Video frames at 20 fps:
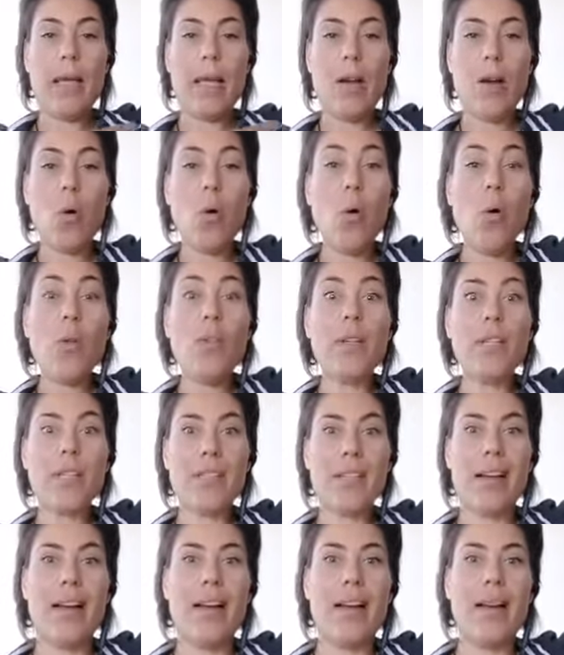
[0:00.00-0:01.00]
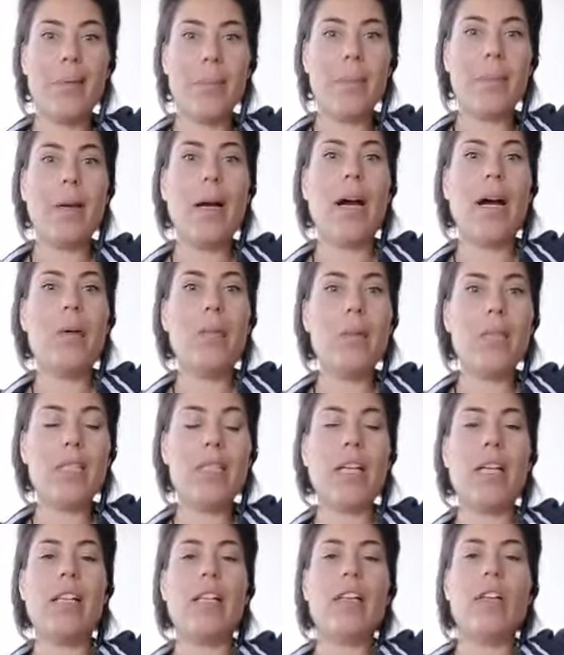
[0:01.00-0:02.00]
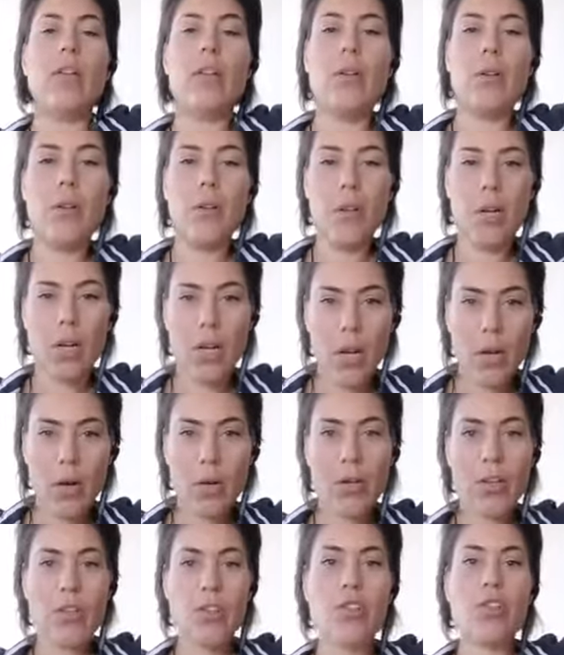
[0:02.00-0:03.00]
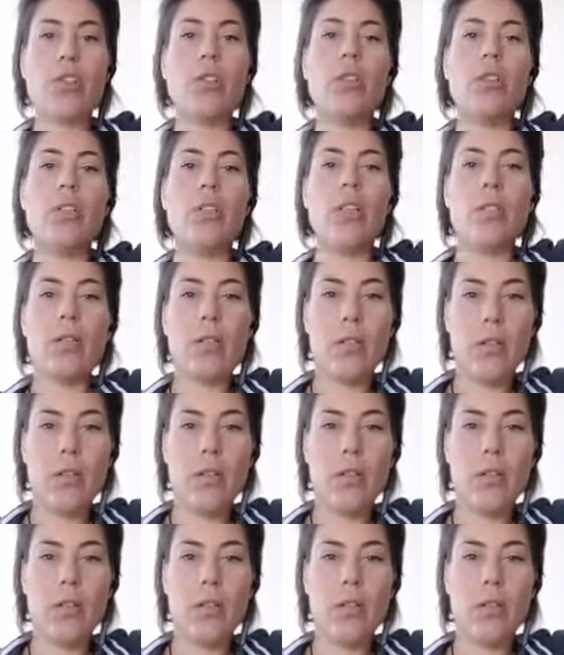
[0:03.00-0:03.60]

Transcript: all the time I would tell you lower your shoulders,